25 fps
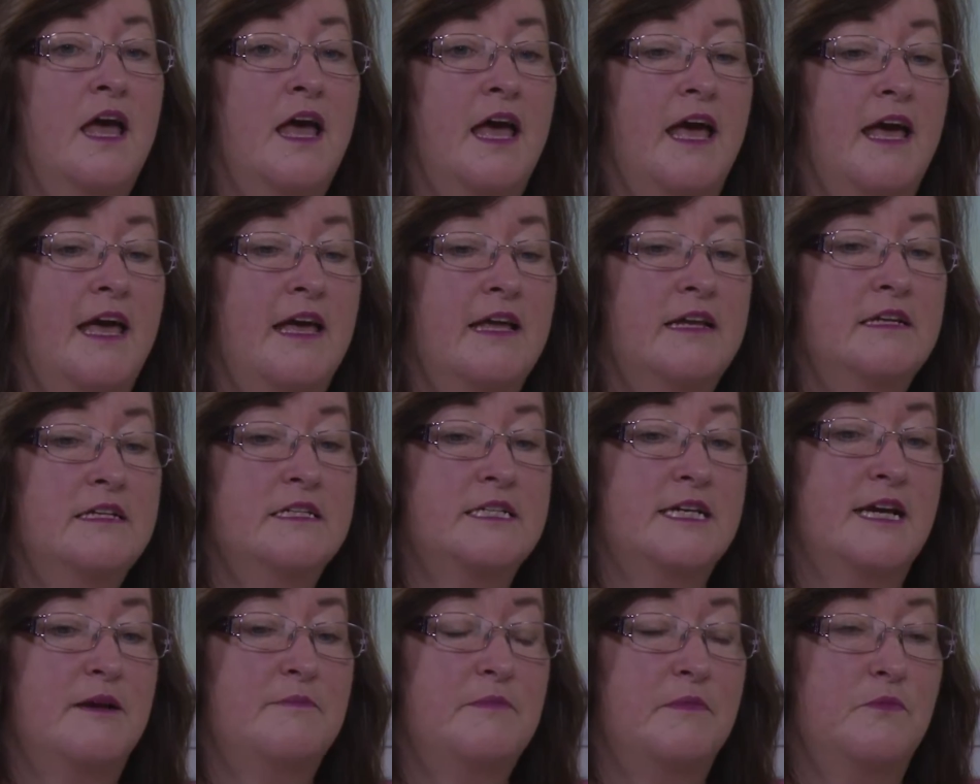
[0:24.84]
And
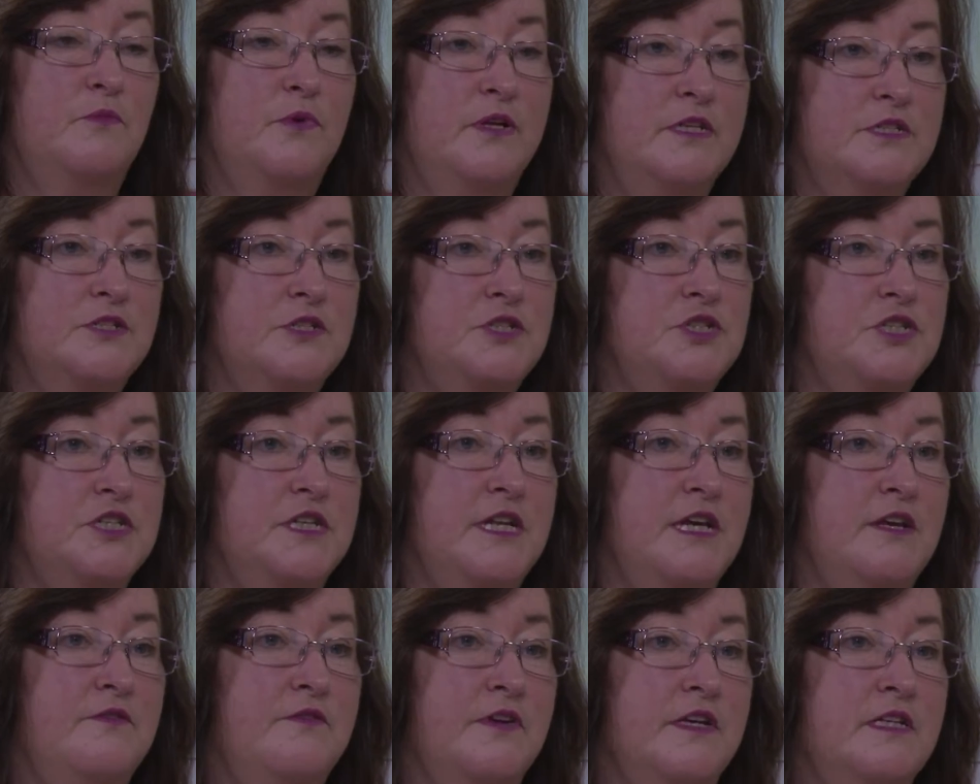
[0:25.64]
went to
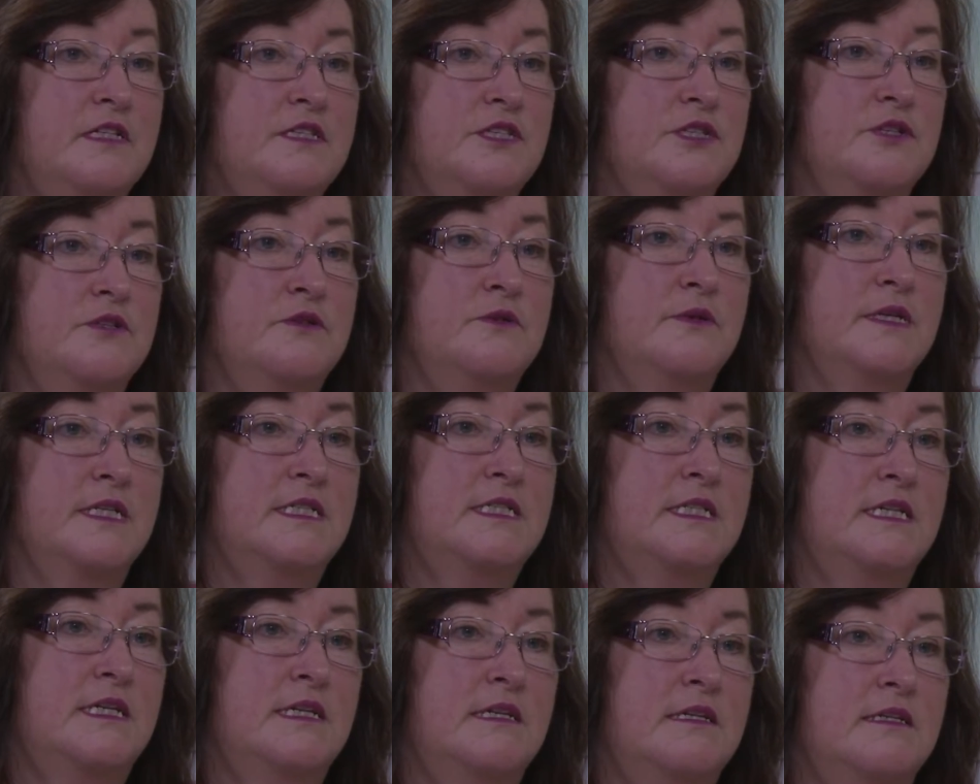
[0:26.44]
Geneva to
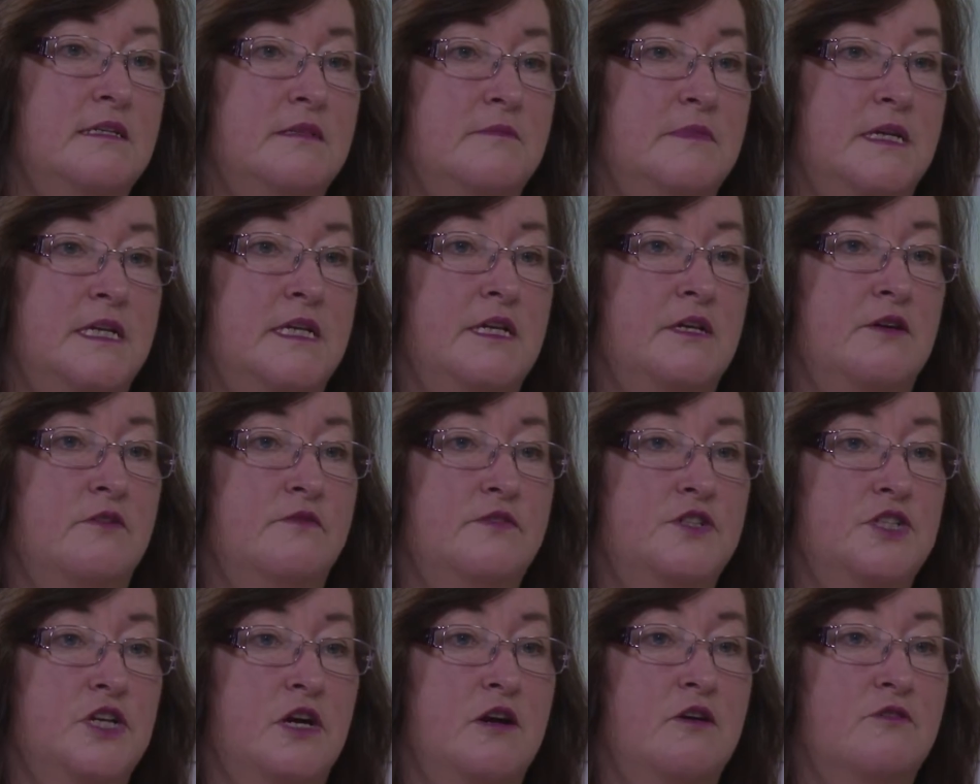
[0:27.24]
attend the meeting
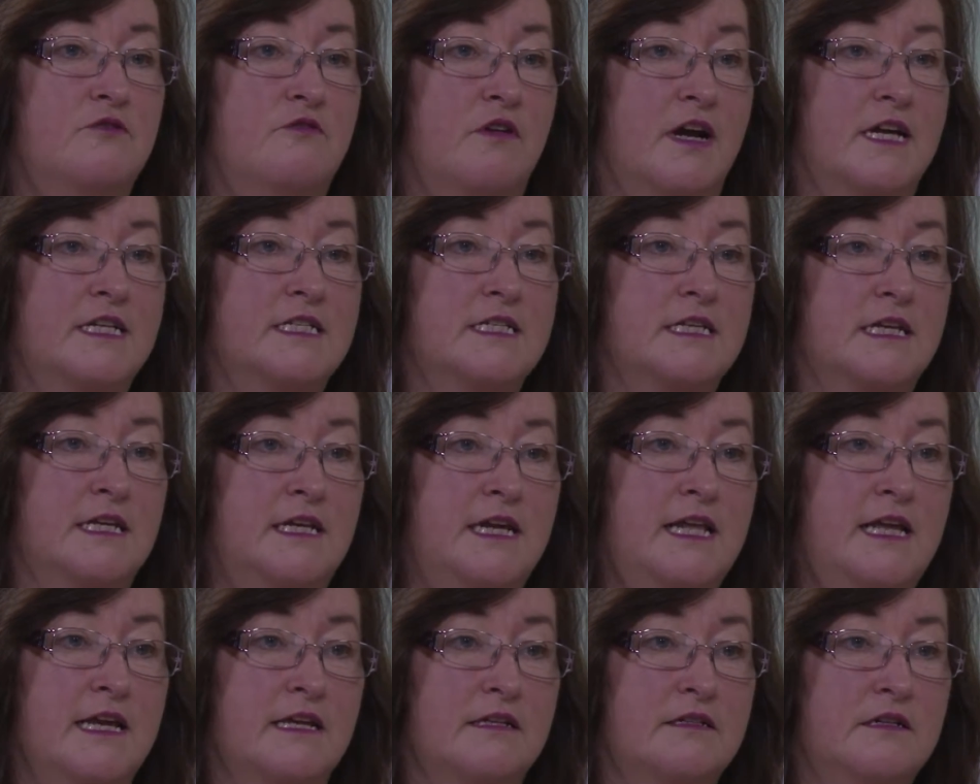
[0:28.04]
of Child Rights
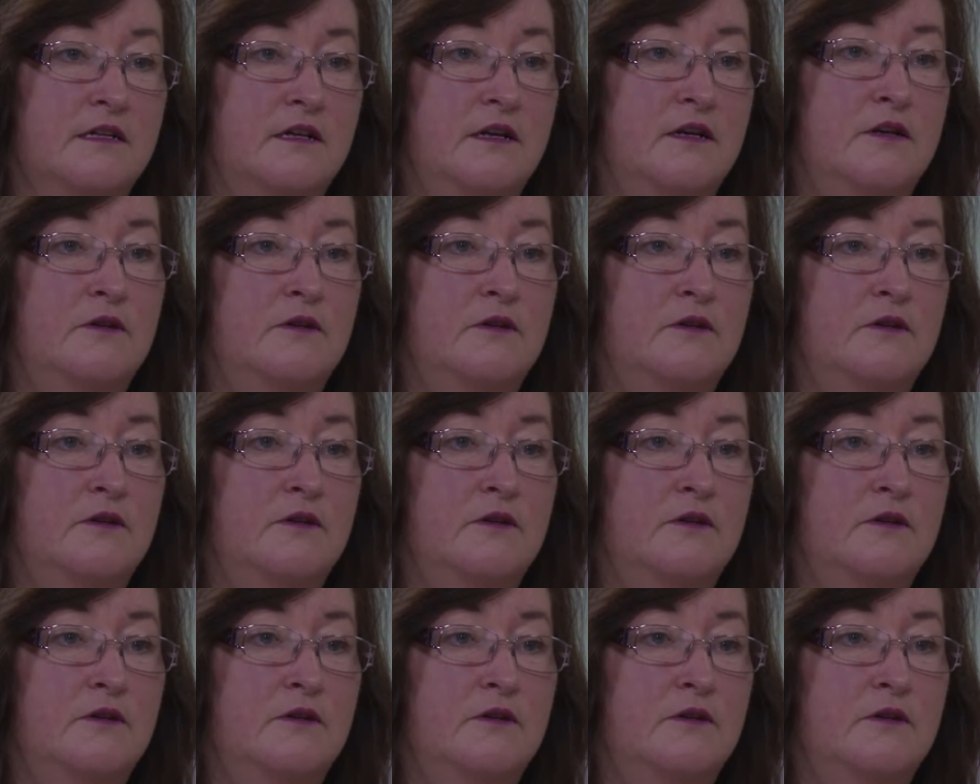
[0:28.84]
Connect,